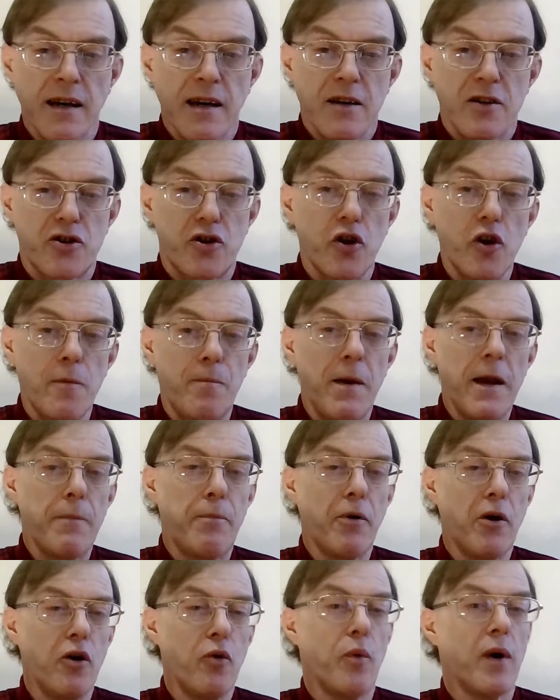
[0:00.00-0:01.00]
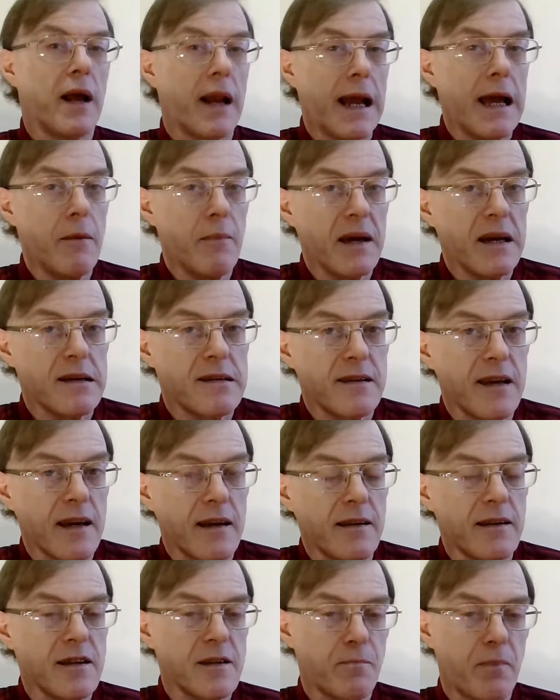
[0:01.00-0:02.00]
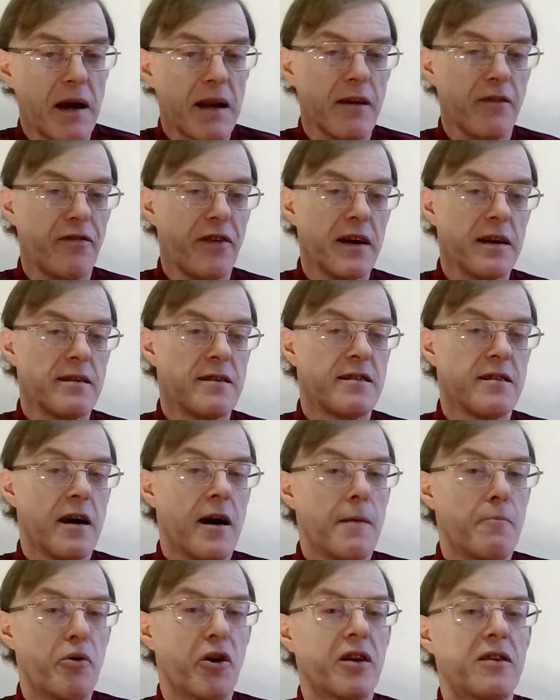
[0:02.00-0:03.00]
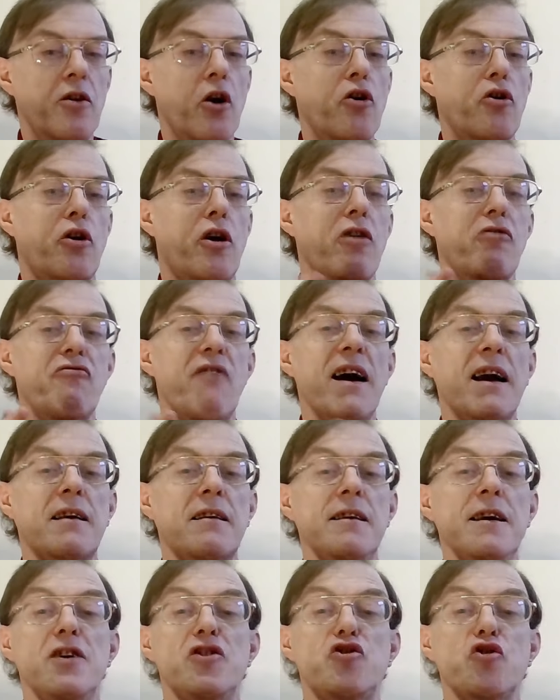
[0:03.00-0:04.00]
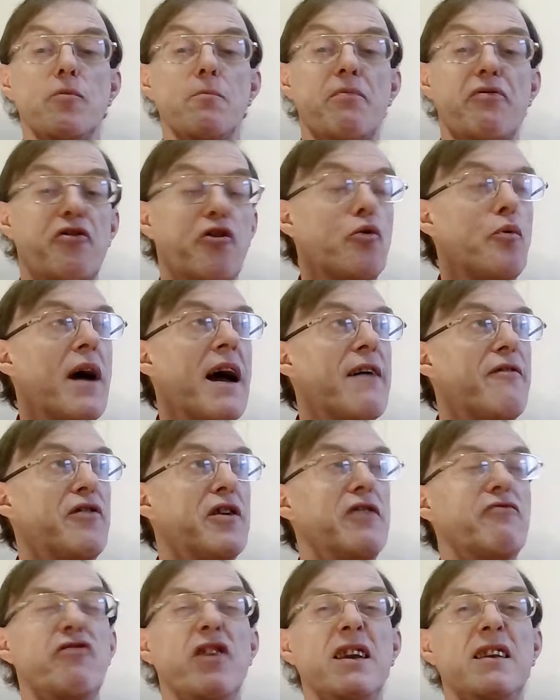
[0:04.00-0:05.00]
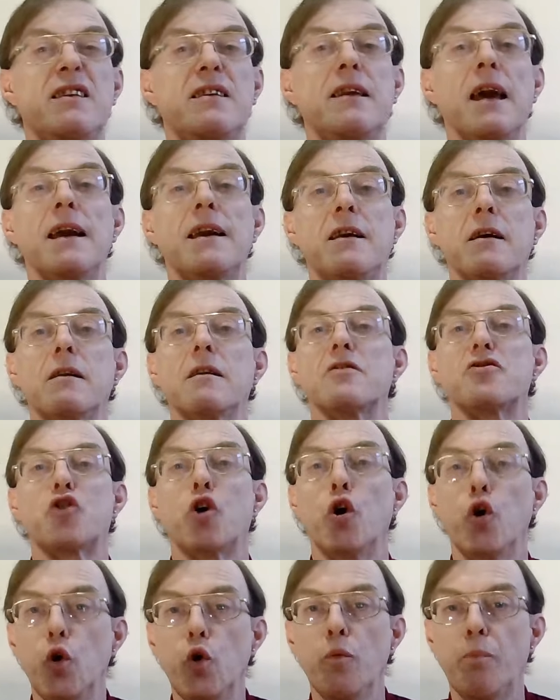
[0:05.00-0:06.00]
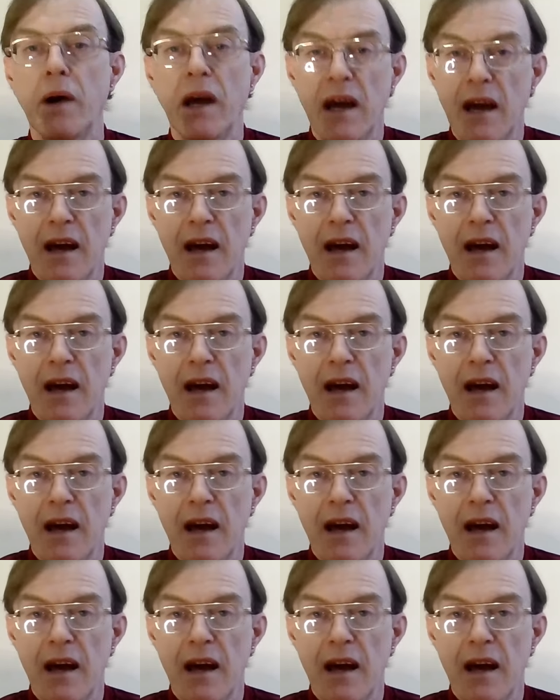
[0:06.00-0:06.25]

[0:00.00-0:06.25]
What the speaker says: two people who were claiming sickness benefits but had not correctly jumped through every ridiculous hoop